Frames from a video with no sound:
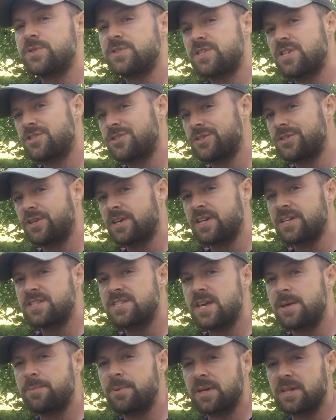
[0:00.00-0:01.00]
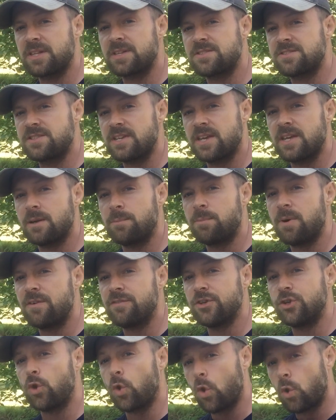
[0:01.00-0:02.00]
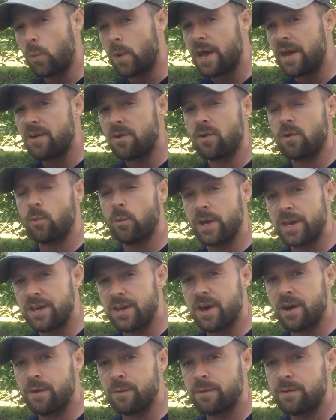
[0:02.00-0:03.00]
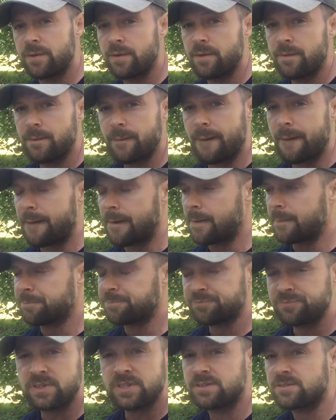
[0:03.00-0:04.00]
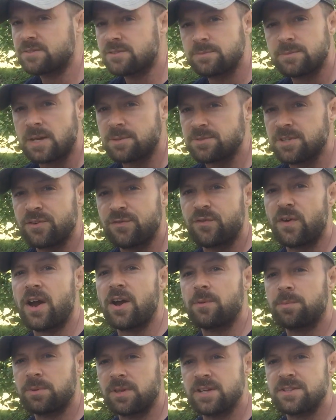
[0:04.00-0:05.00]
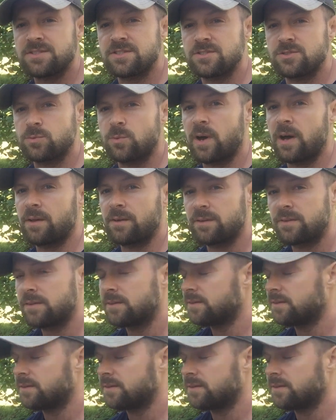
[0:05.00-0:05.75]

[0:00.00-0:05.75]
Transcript: position, you're going to typically see it above a doorway or a window, sometimes in a fireplace as well.